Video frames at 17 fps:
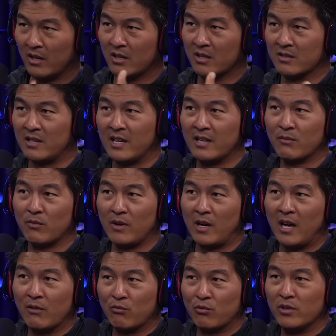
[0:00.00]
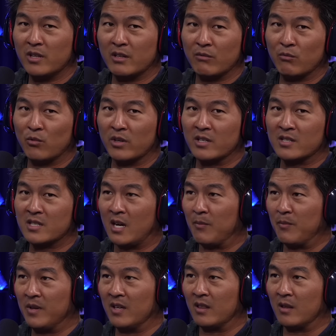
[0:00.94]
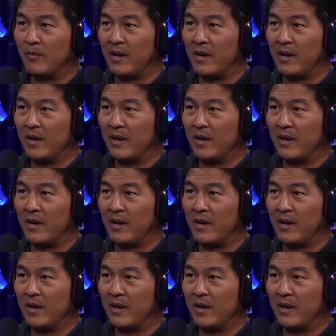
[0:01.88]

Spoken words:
Because I really want to stop being the